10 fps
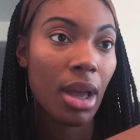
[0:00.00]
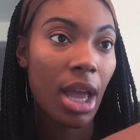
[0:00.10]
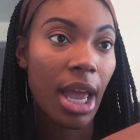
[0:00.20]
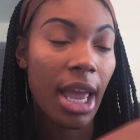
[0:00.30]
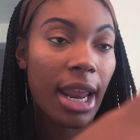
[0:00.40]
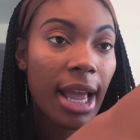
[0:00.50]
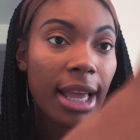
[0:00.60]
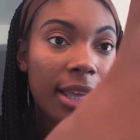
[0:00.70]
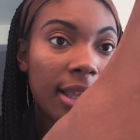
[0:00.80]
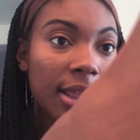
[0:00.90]

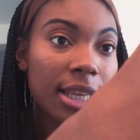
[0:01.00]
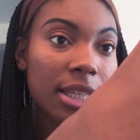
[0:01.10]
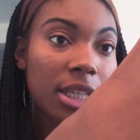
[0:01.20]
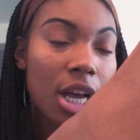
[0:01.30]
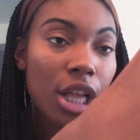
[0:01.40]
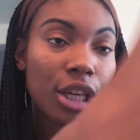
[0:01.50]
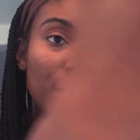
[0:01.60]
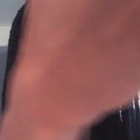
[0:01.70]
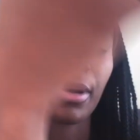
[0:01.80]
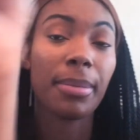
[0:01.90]
And this color
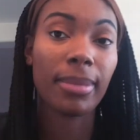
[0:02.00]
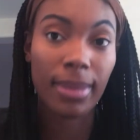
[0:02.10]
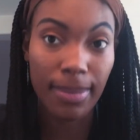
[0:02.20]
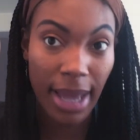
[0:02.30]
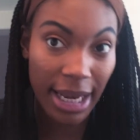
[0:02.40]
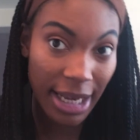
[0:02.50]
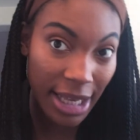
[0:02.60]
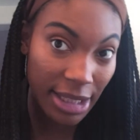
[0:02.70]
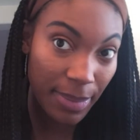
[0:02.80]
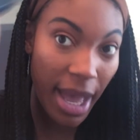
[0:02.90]
is from my
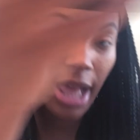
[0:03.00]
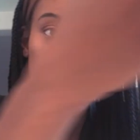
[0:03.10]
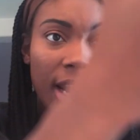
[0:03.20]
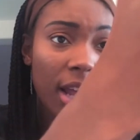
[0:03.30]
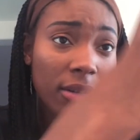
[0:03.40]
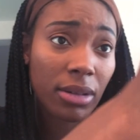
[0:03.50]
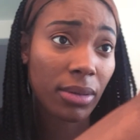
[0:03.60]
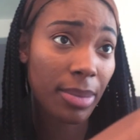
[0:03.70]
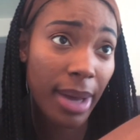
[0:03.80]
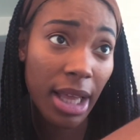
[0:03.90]
NYX palette. I don't know
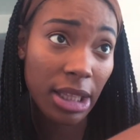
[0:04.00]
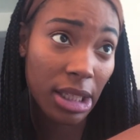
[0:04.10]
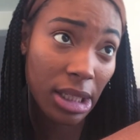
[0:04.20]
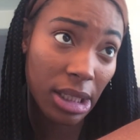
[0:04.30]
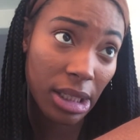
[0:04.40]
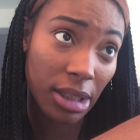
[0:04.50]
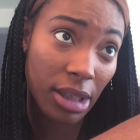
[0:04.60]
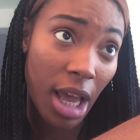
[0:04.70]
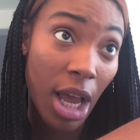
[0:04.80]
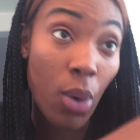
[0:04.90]
what palette this is.
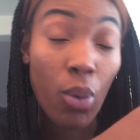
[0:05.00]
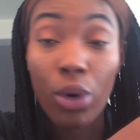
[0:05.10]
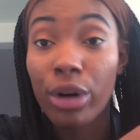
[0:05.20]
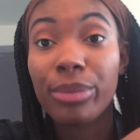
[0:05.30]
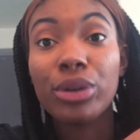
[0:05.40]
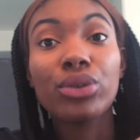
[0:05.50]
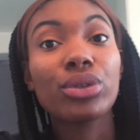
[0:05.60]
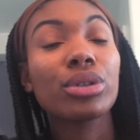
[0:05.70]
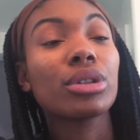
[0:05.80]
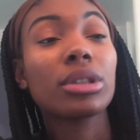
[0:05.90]
Warm
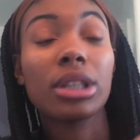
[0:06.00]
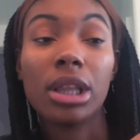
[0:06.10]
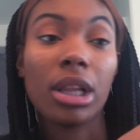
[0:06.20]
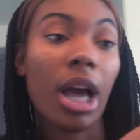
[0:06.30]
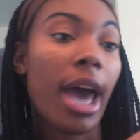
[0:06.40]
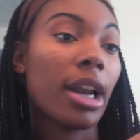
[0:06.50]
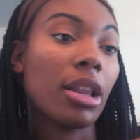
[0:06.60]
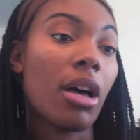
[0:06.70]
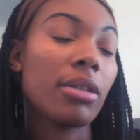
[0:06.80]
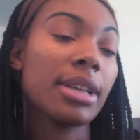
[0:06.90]
Neutrals, got it
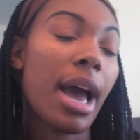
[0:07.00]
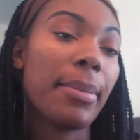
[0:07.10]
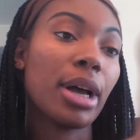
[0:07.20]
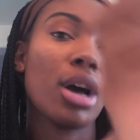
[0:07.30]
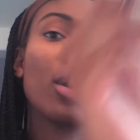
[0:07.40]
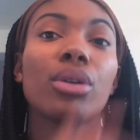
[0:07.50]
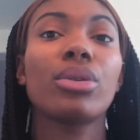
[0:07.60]
a long time ago.